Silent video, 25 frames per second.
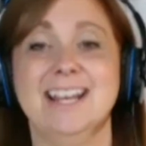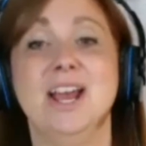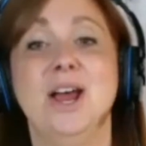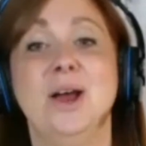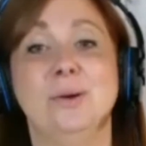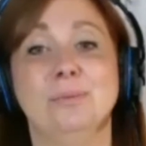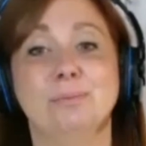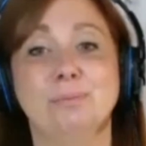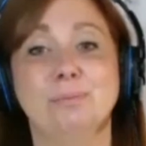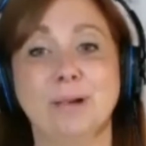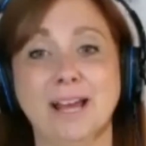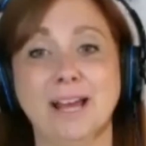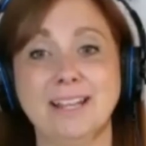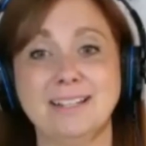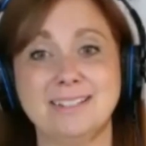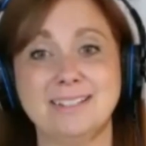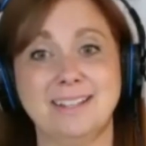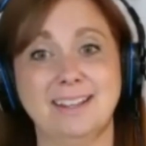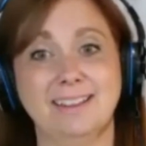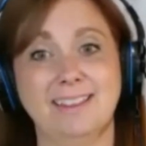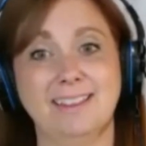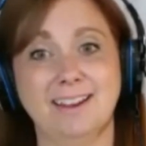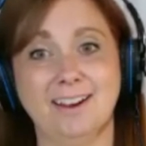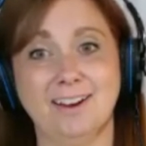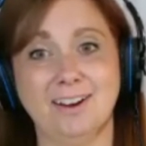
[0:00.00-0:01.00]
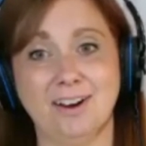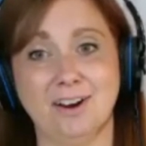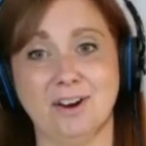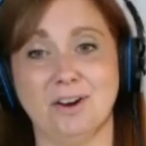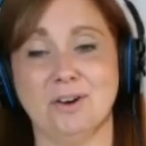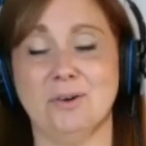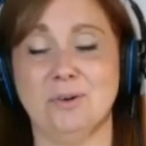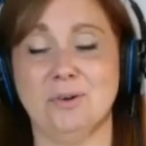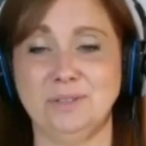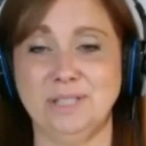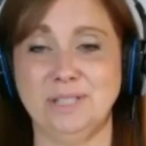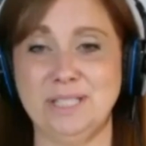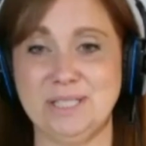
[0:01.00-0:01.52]
but there are
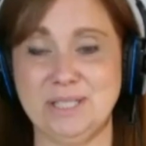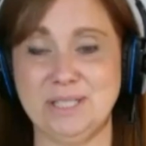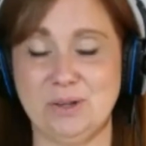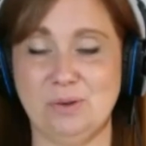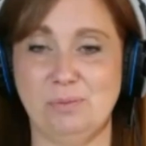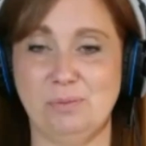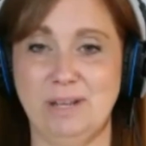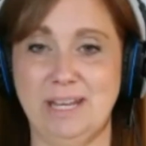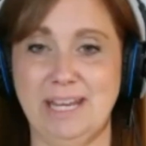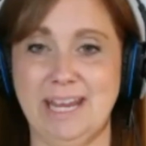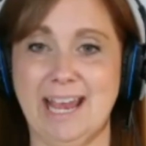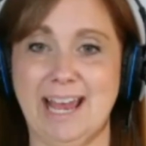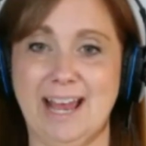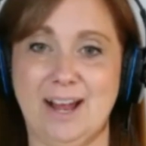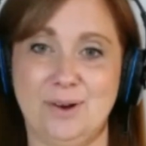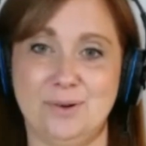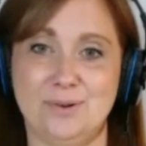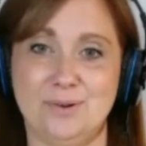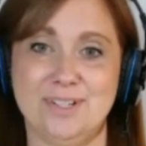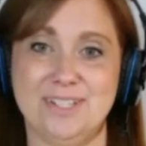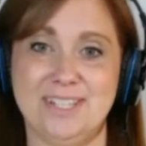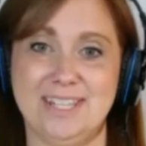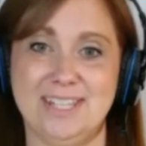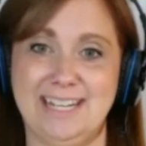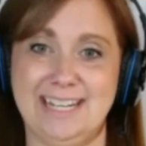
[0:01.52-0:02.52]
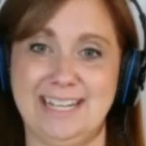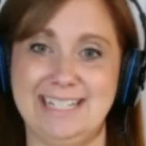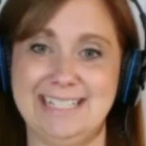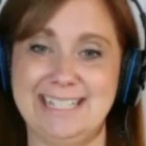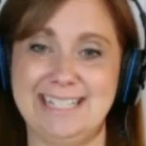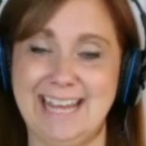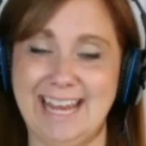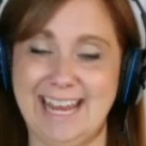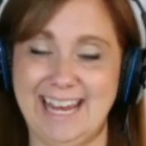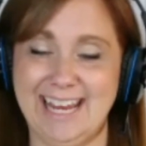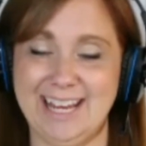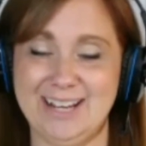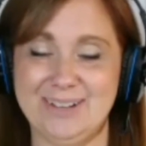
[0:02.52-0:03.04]
only so many hours in a
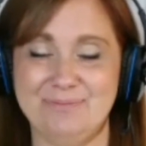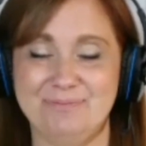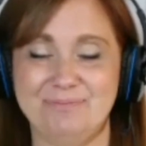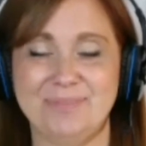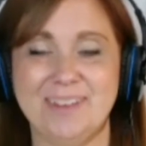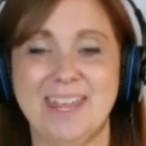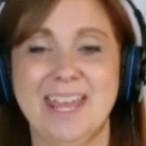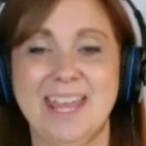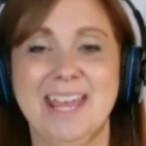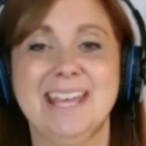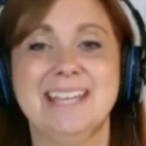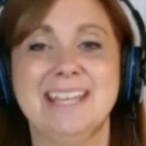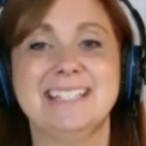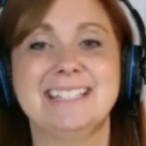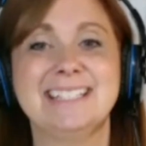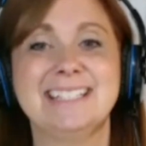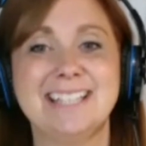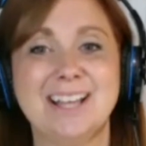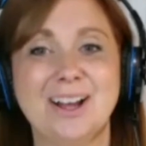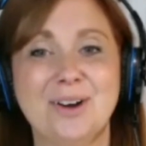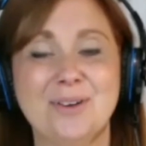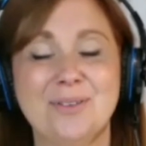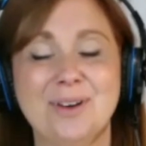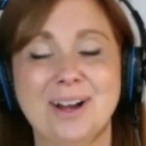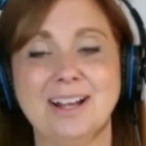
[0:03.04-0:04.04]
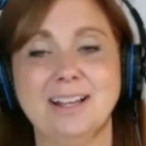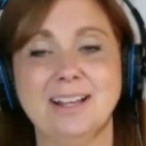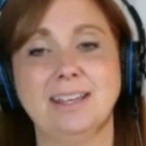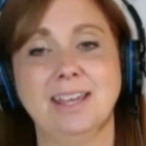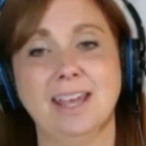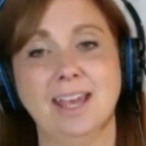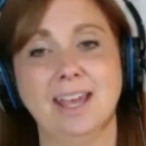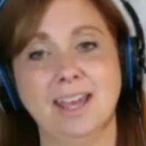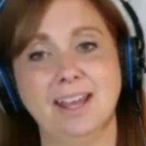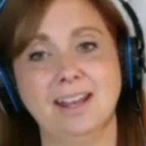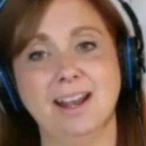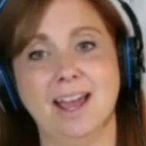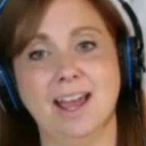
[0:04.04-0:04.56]
day. So
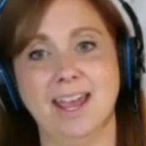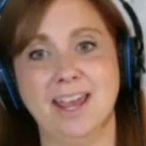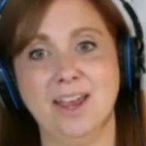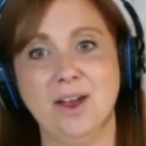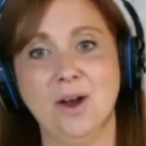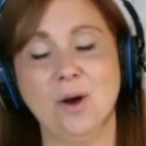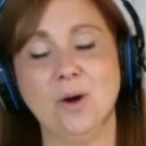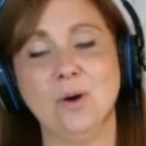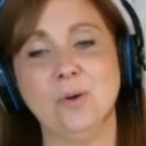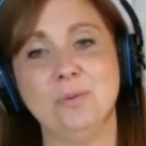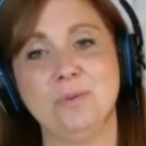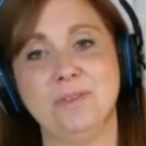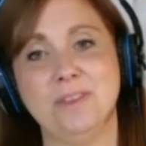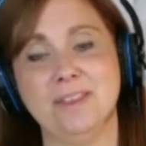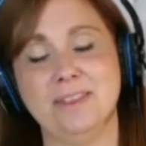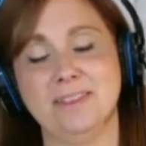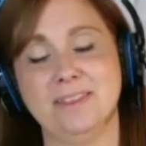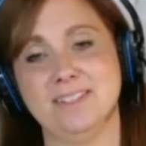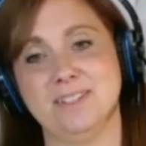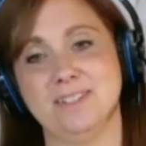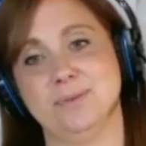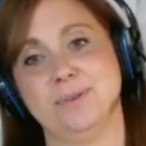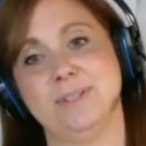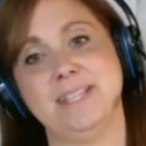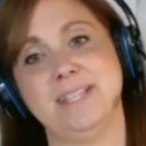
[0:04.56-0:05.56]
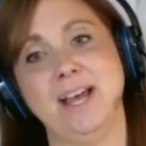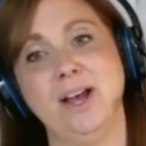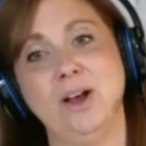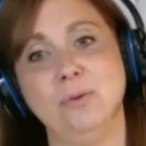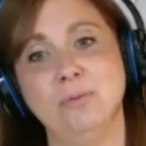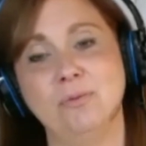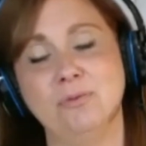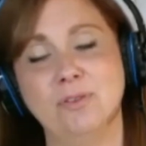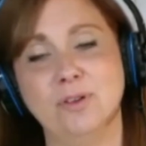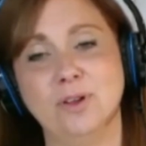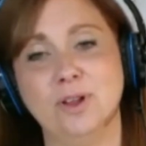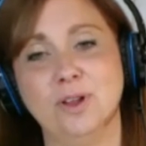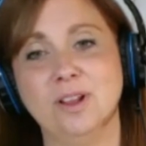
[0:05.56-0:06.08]
again, I hope that this was
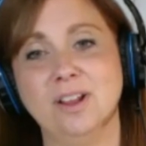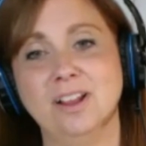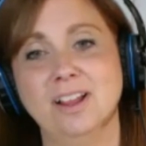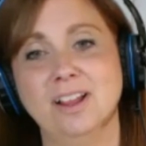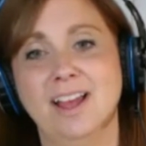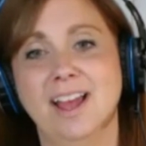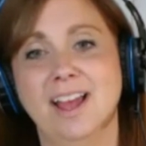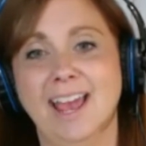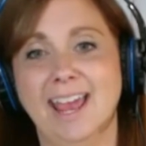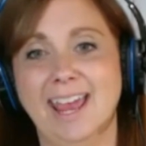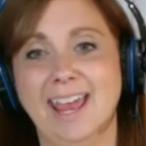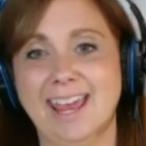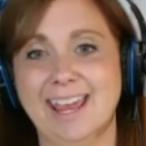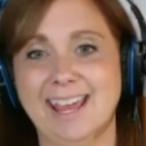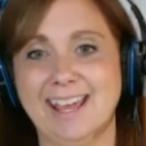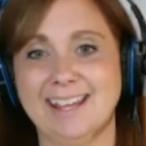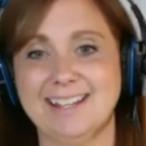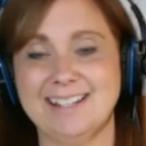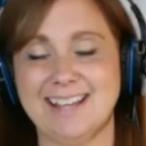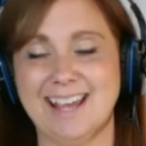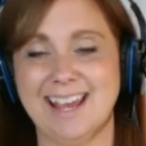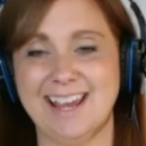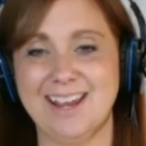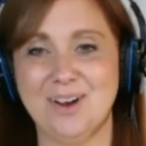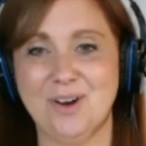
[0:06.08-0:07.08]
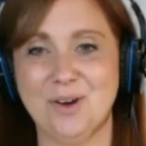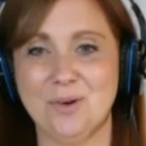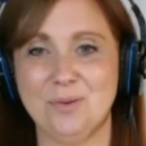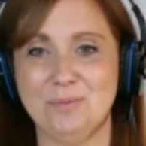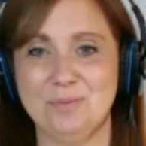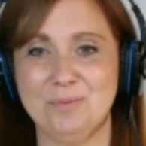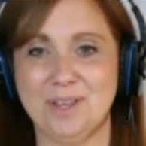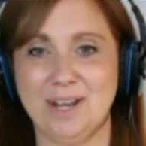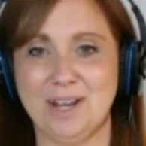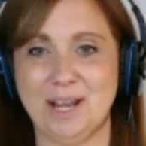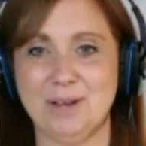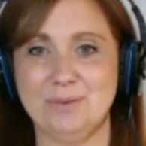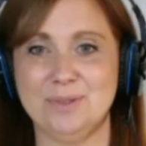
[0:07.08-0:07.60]
helpful, and I hope
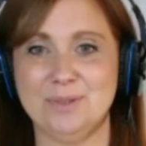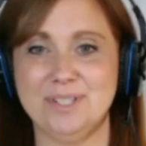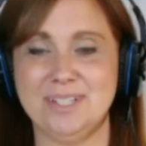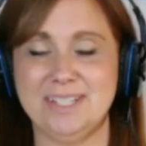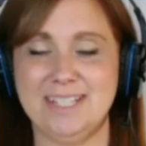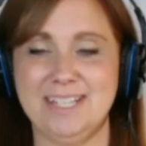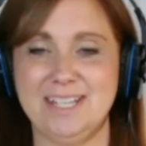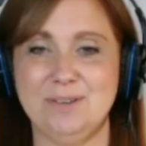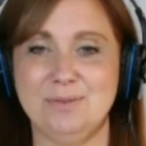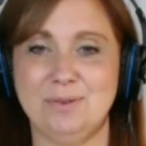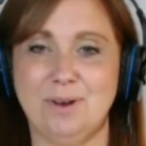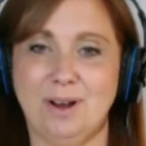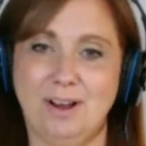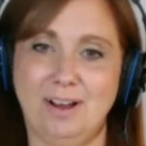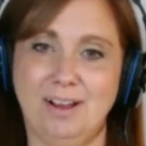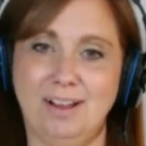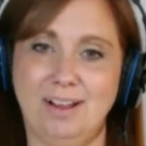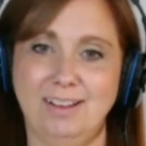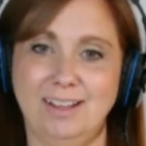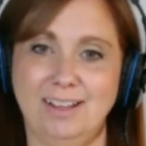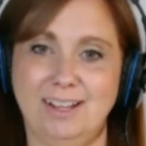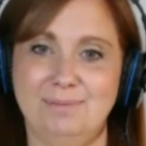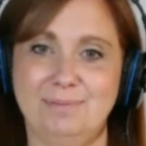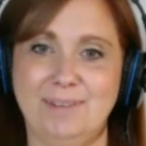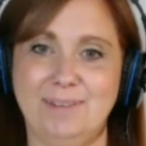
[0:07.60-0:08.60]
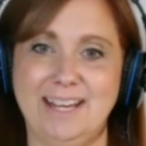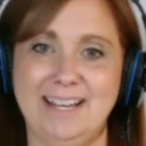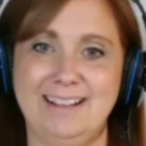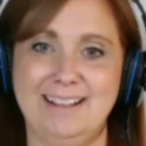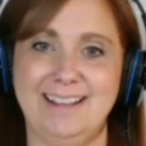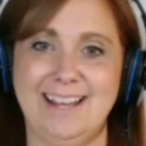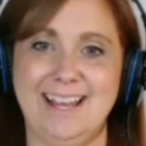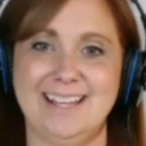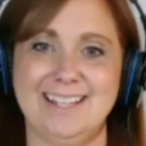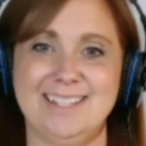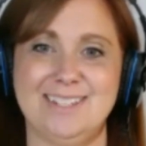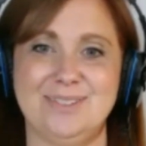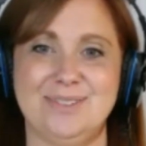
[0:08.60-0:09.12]
that I will see you all in my
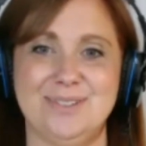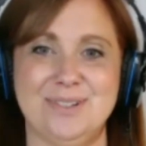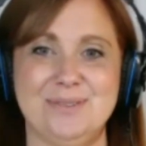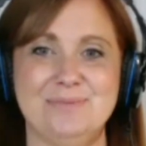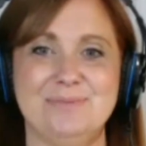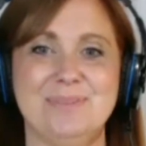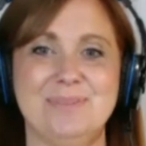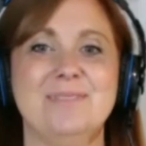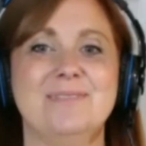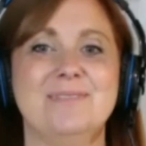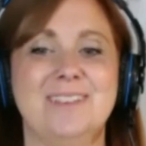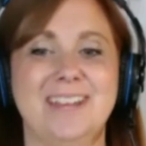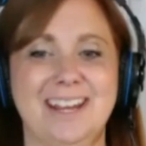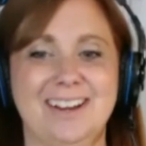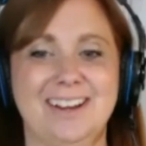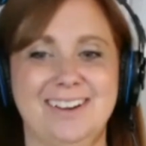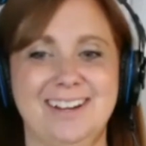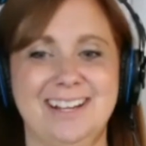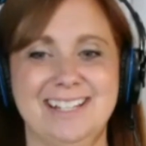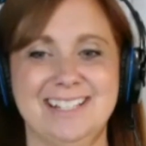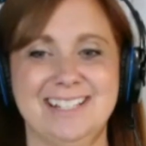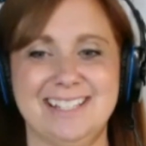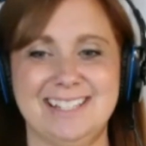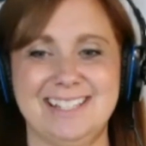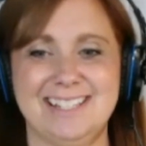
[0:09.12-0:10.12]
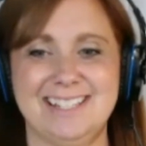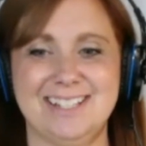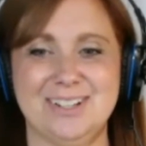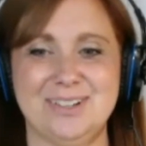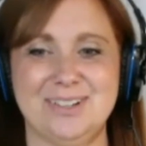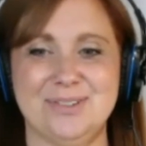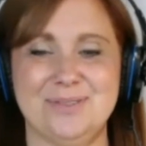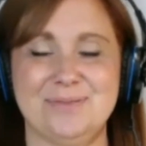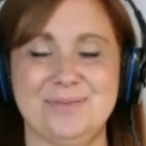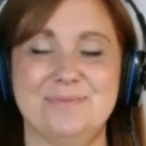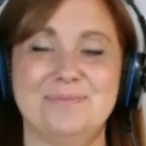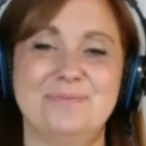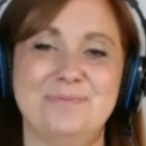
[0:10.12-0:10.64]
classroom very
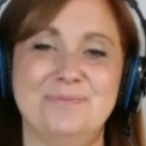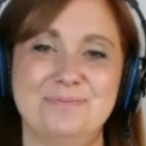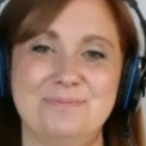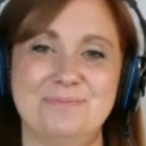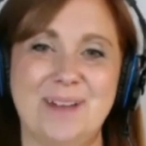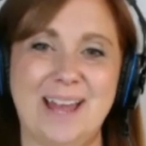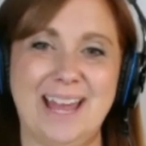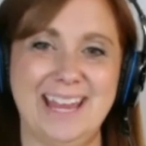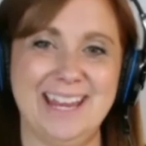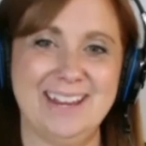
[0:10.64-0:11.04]
soon. Bye,